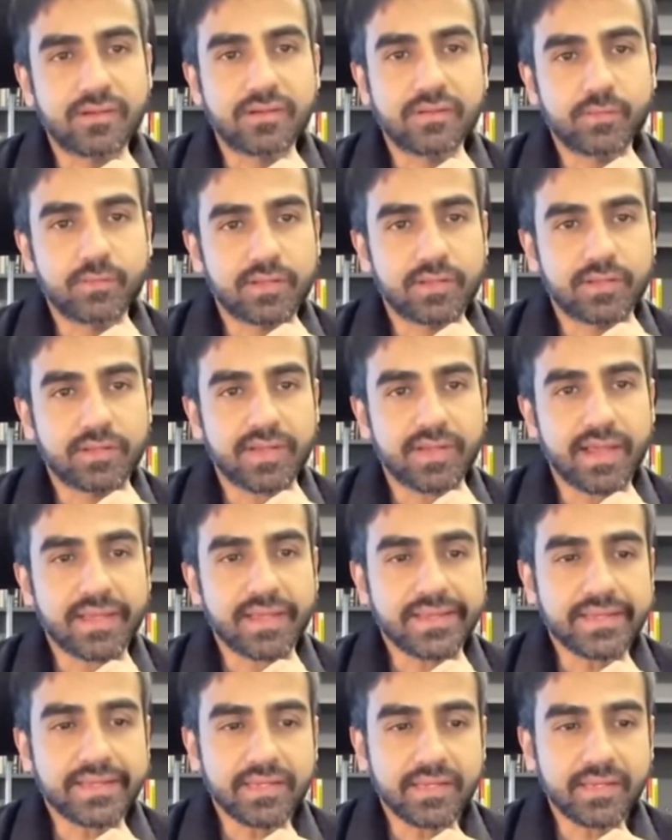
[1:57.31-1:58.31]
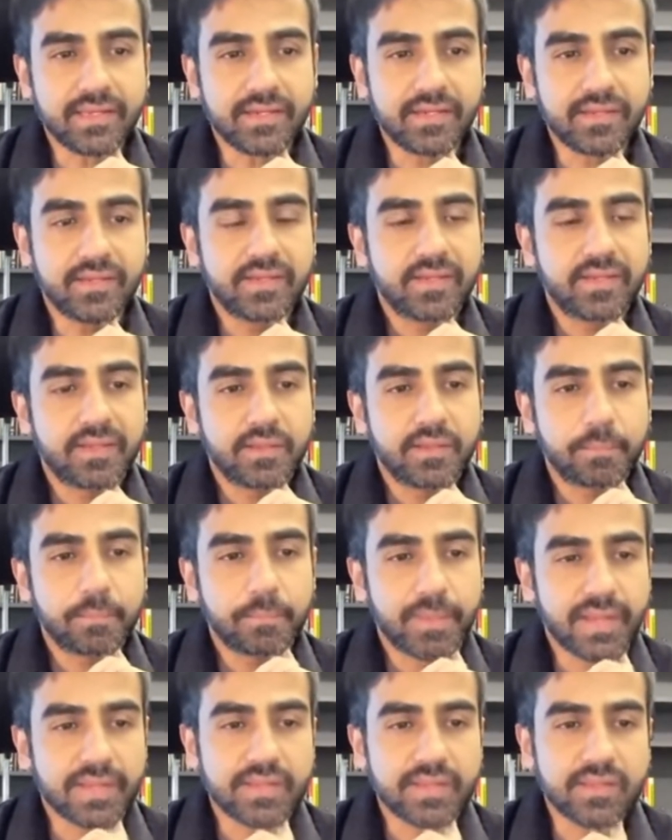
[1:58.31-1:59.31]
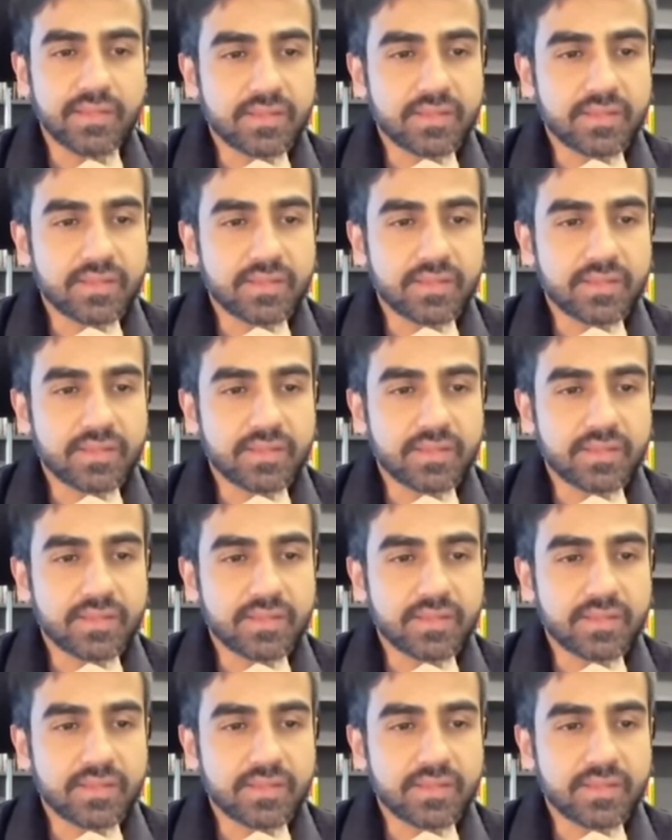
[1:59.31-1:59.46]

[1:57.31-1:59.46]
It was a tiny penny